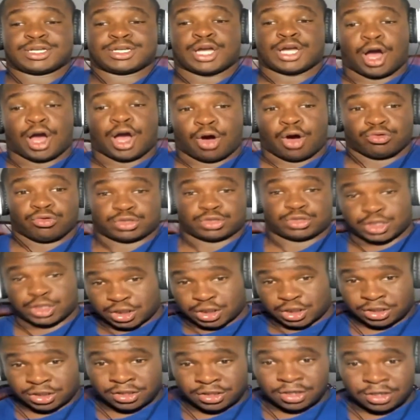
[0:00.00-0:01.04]

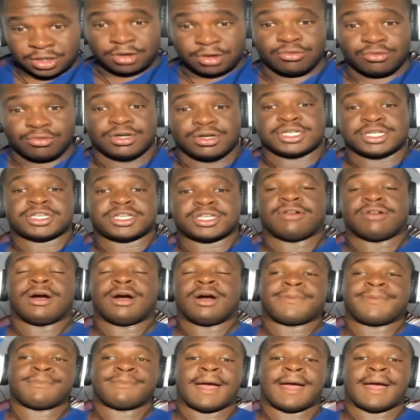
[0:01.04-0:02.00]
coach would show up